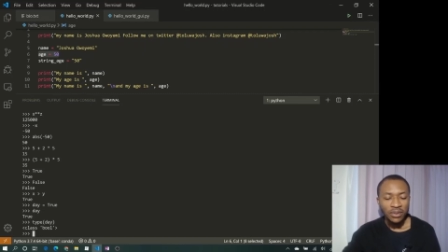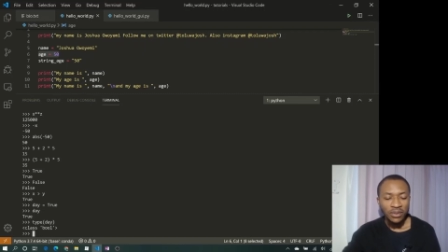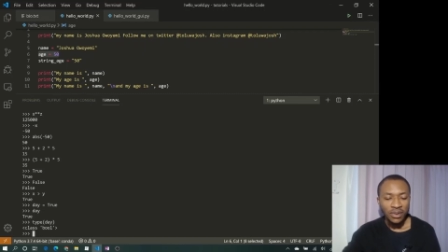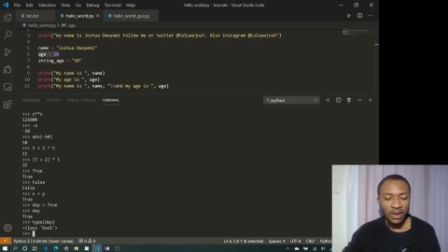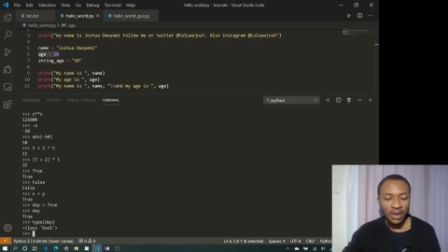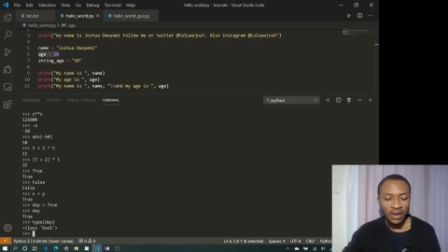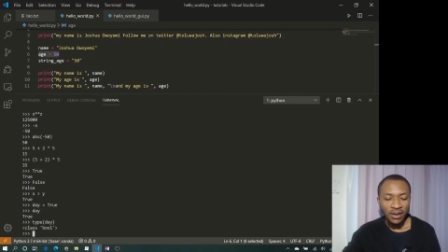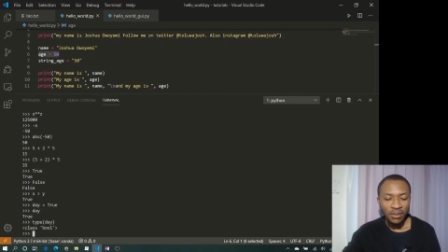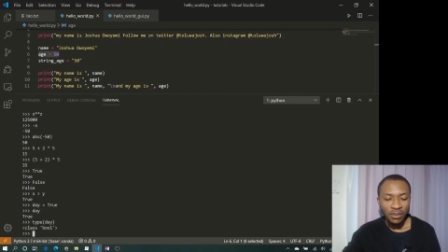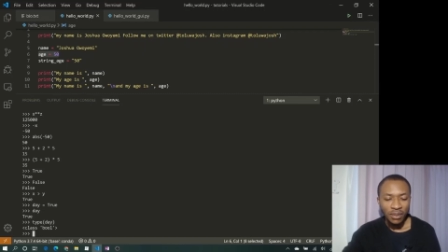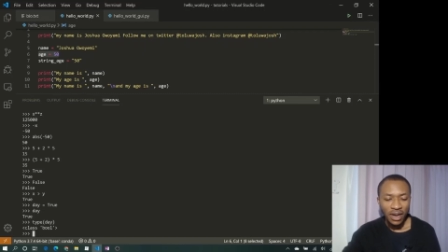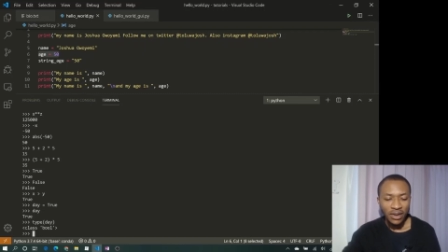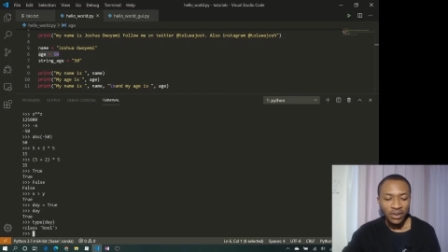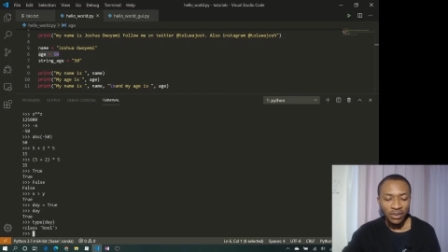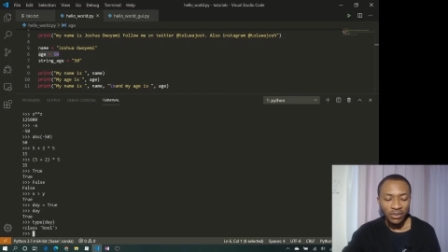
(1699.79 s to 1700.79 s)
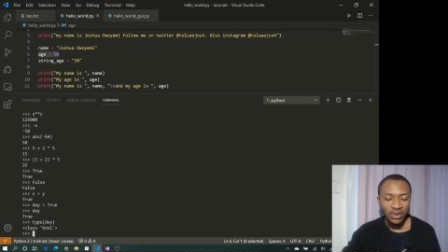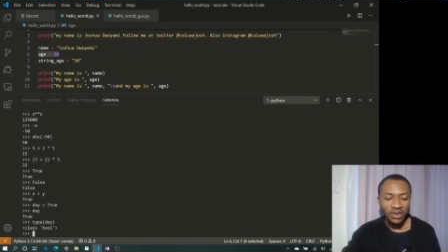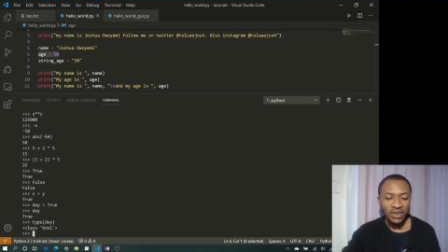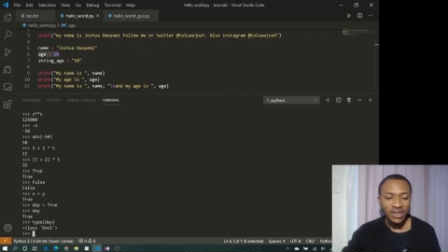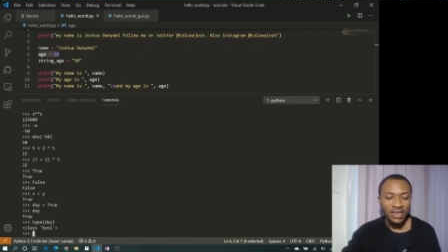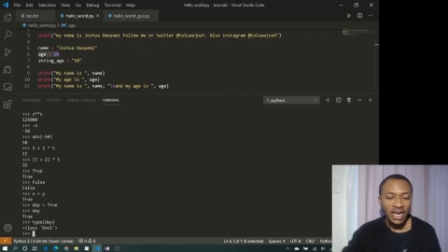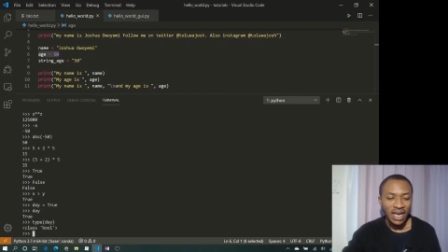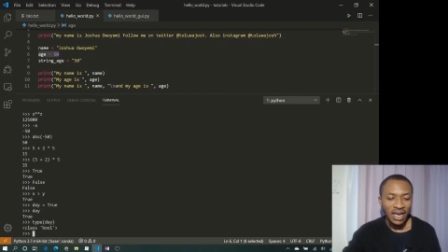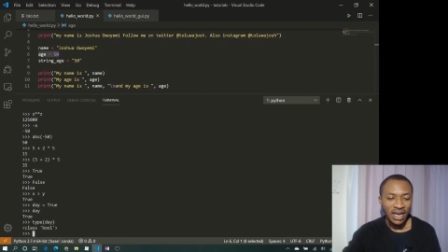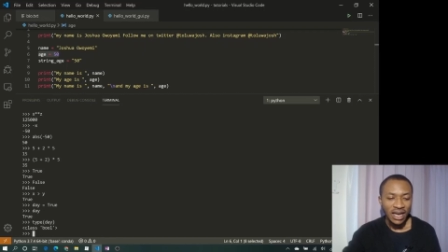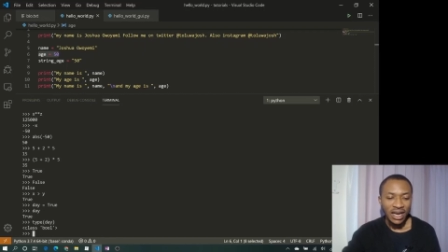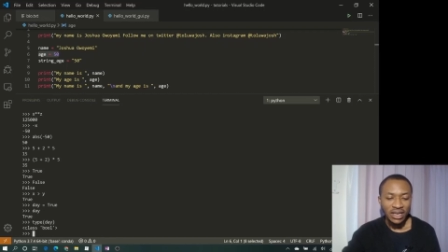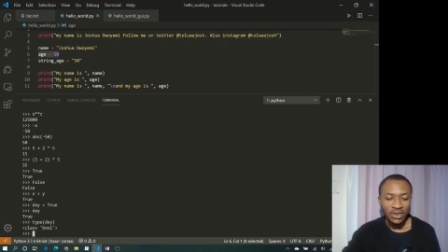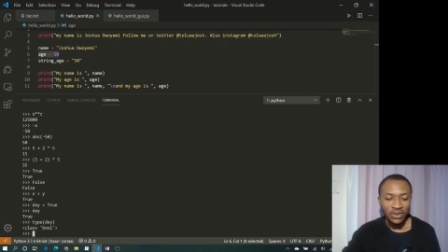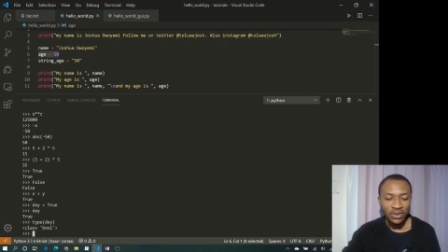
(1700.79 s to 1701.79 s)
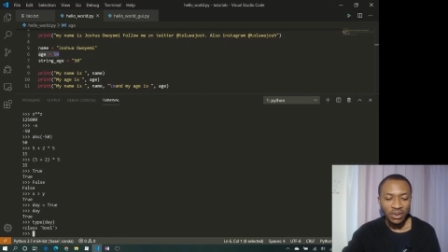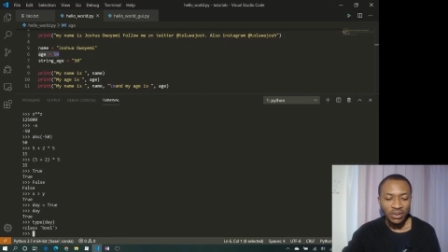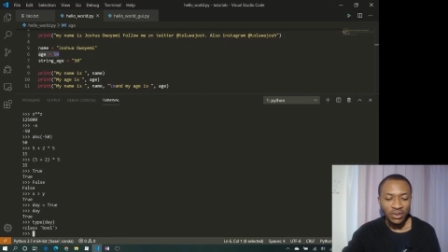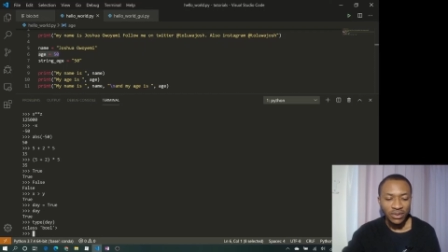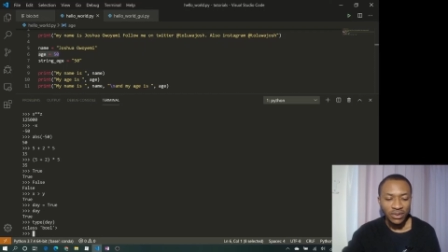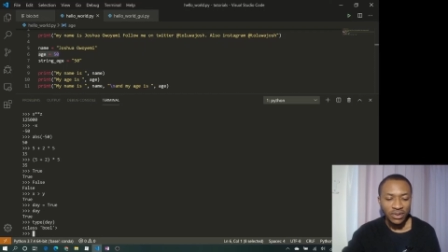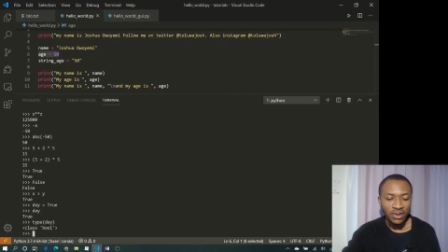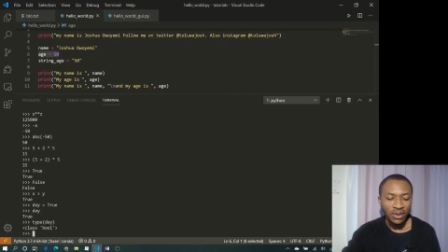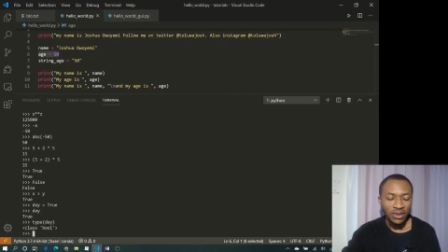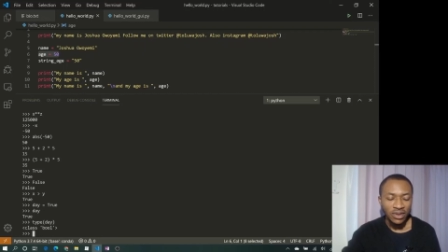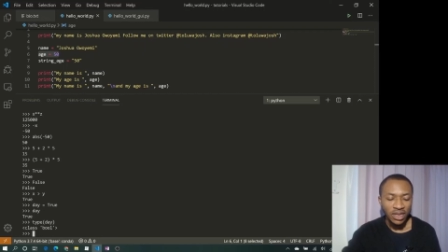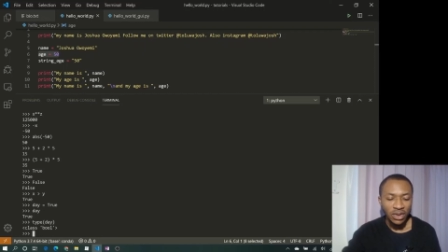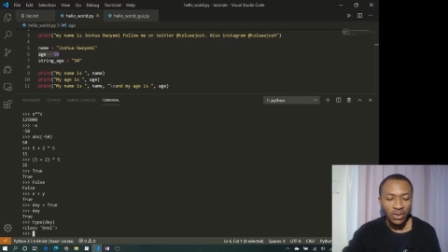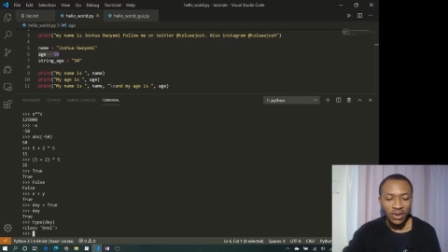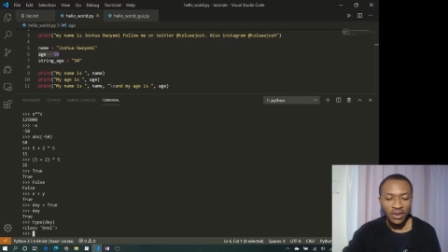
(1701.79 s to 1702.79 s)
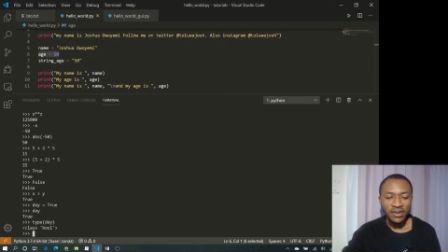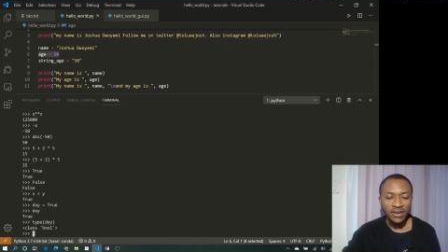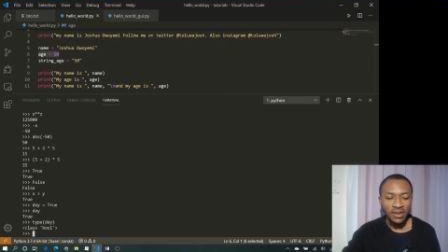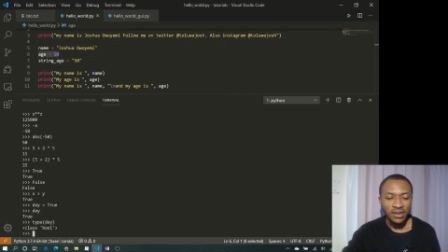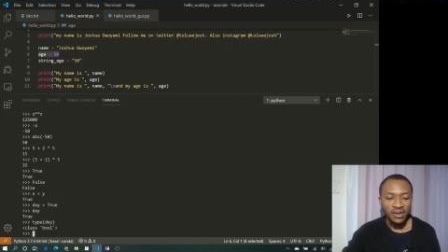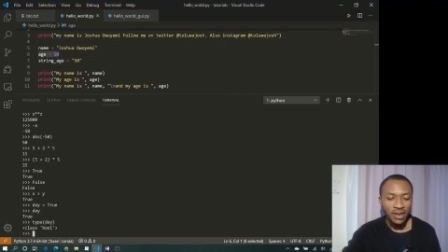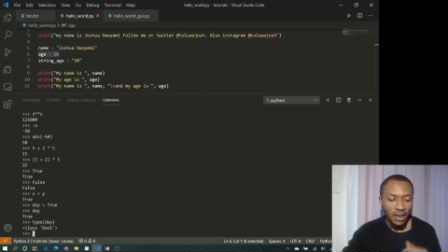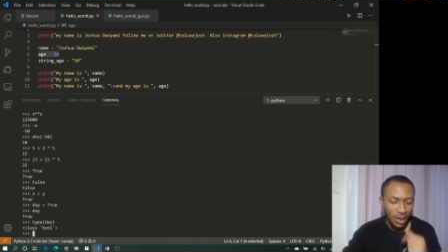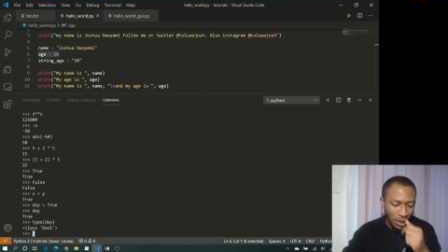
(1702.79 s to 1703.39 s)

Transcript: Python, which is iterables or sequences.